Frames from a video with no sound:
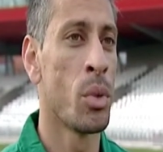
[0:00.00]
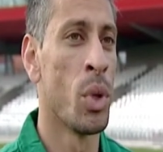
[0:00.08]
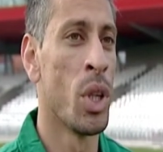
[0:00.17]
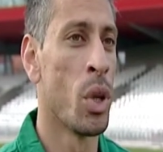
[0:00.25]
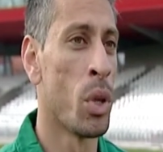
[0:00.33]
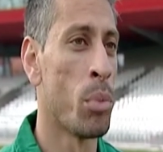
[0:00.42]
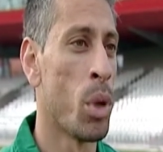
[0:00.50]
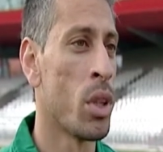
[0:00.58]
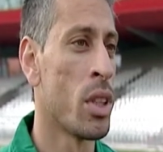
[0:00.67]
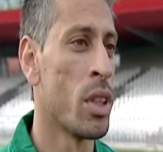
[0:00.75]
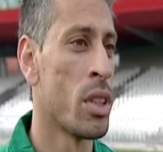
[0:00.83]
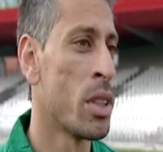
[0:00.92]
we know the
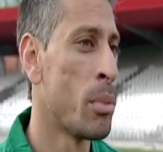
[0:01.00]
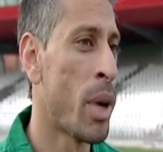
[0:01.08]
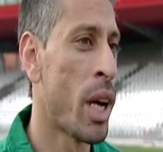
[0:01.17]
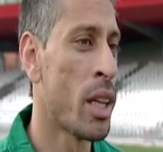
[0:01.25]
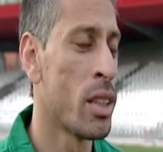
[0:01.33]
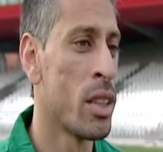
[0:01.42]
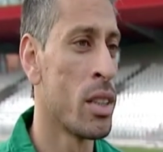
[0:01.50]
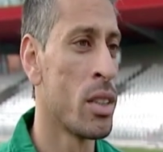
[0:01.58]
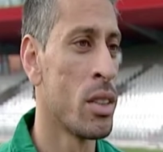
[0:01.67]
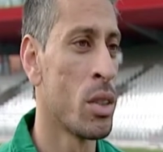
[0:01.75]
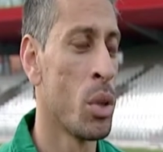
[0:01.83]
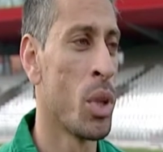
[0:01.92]
bowling conditions, the batting
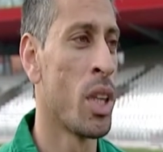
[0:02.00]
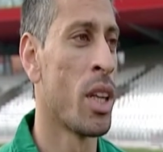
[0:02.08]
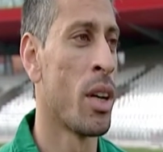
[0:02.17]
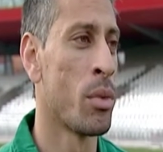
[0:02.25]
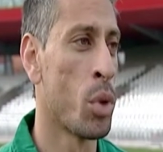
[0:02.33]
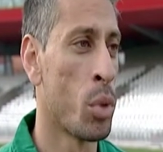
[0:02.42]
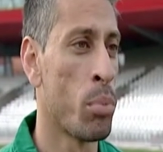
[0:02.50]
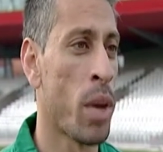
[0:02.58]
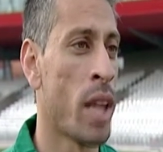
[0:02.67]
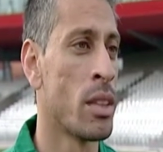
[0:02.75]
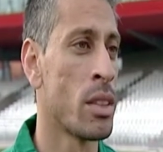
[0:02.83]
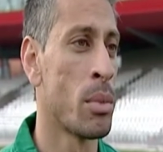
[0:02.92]
conditions, so we can have good
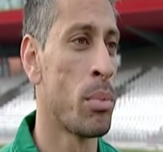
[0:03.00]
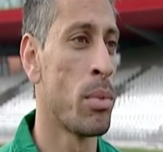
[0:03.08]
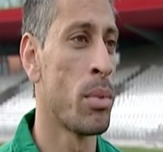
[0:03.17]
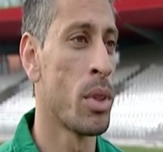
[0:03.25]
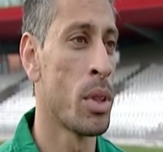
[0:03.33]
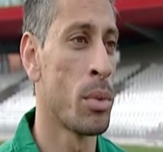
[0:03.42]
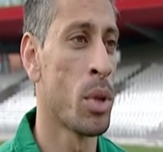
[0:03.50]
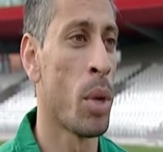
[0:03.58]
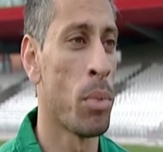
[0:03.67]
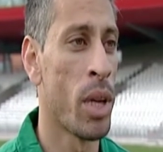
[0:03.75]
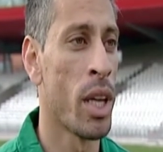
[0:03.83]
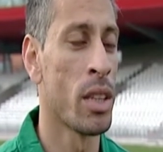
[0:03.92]
plans to
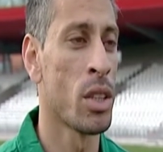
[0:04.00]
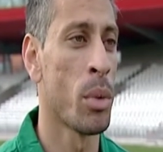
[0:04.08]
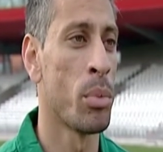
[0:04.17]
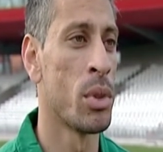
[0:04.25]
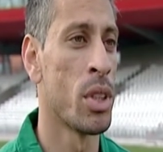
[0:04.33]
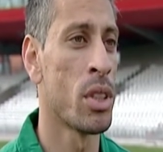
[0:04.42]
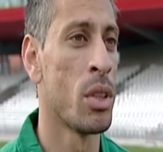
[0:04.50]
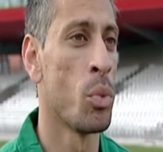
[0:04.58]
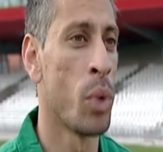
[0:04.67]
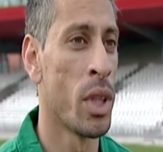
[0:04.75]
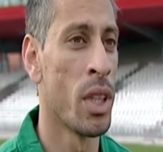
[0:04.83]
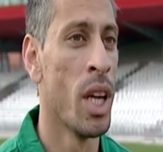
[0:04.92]
sort of play against the opposition
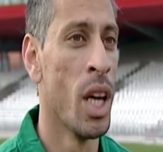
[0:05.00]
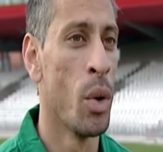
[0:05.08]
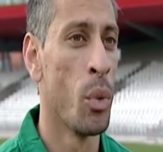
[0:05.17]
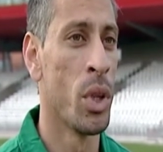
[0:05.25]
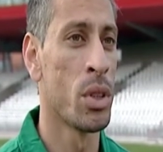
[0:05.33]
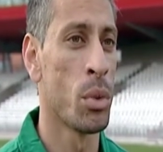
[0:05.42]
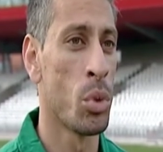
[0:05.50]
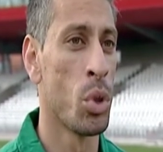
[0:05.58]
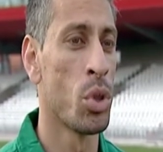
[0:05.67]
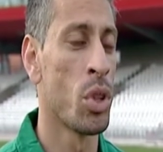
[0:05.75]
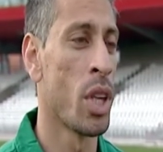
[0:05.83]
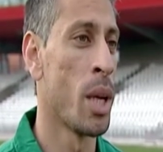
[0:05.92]
and win some
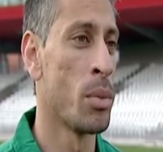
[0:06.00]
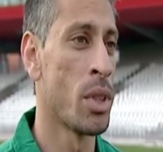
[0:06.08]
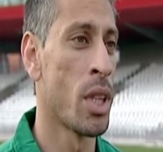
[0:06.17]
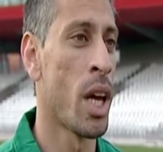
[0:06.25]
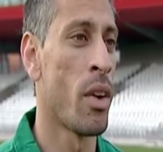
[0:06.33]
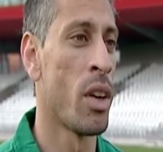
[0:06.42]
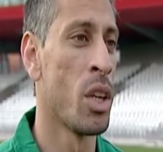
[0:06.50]
crucial games there at